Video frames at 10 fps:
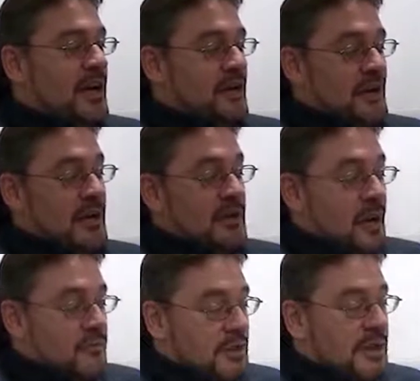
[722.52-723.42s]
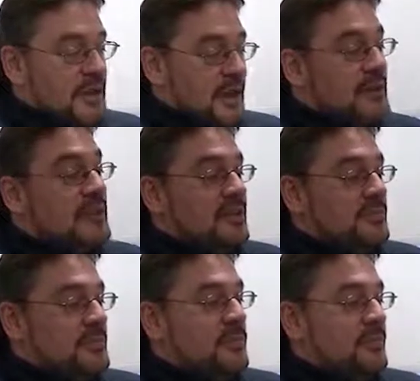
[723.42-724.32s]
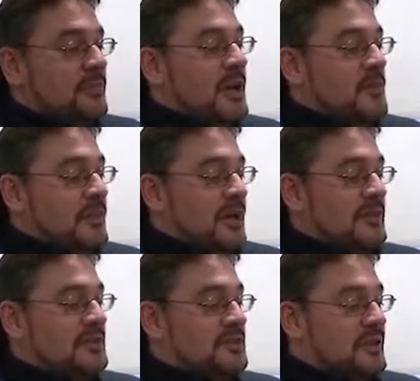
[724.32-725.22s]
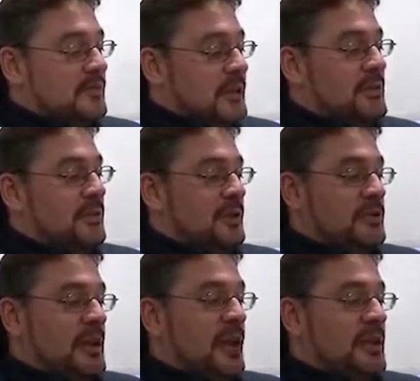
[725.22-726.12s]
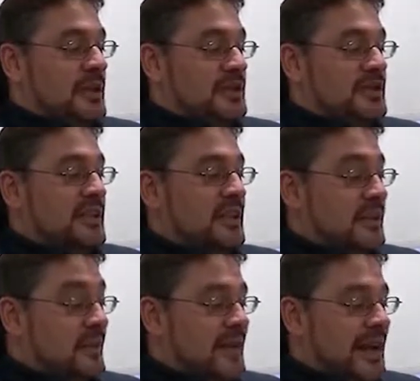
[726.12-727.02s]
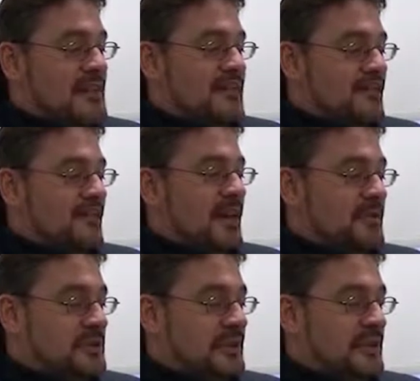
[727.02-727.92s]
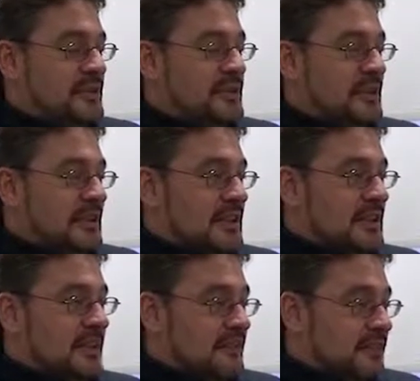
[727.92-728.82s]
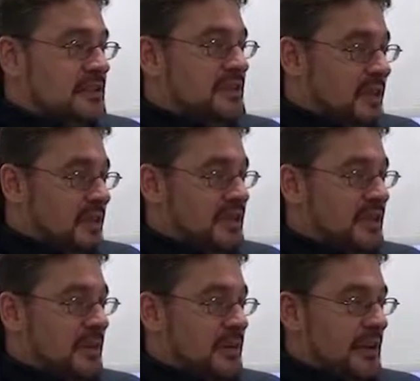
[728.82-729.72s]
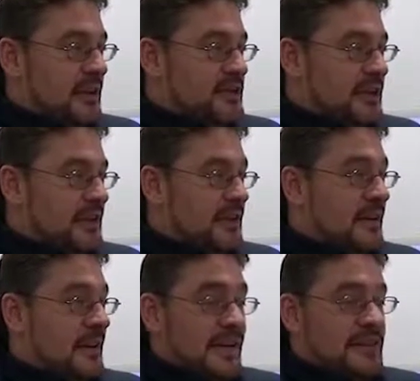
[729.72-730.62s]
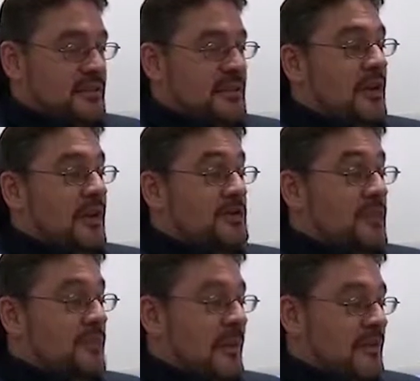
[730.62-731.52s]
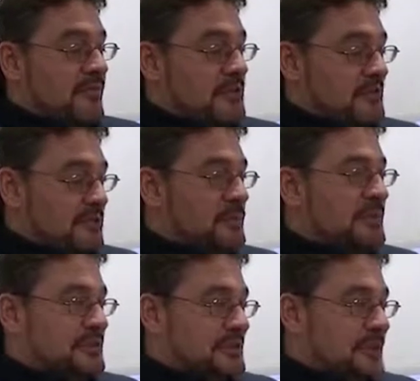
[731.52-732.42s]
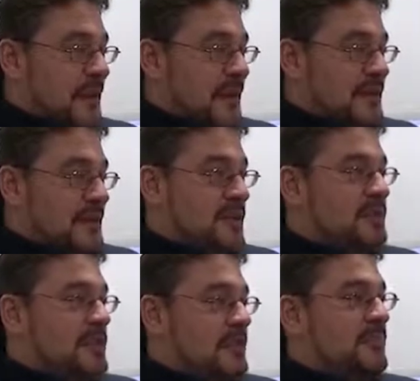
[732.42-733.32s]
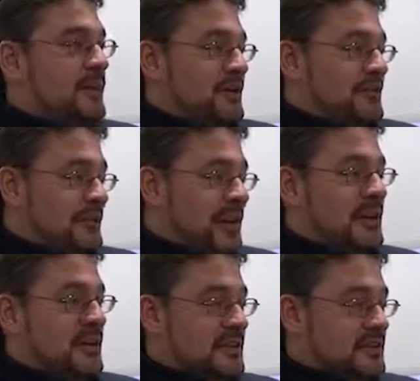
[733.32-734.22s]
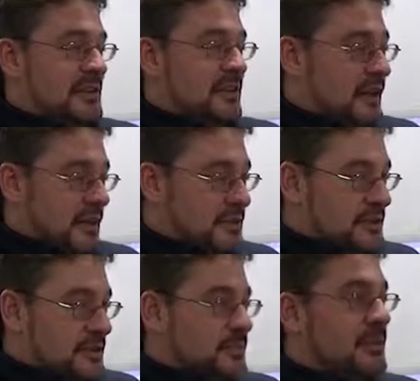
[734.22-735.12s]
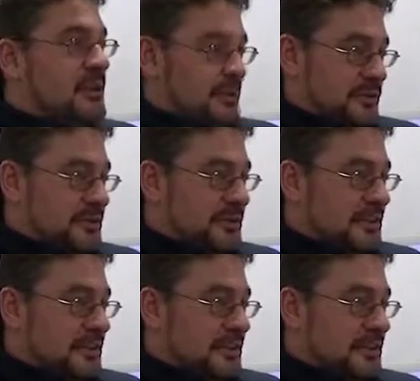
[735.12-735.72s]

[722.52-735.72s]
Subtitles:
I really, in terms of the prevalence of people who go in a casino, less than 5% have visited a casino in the last year, and that's those people may have visited just once. The number of regular casino goers is minimal.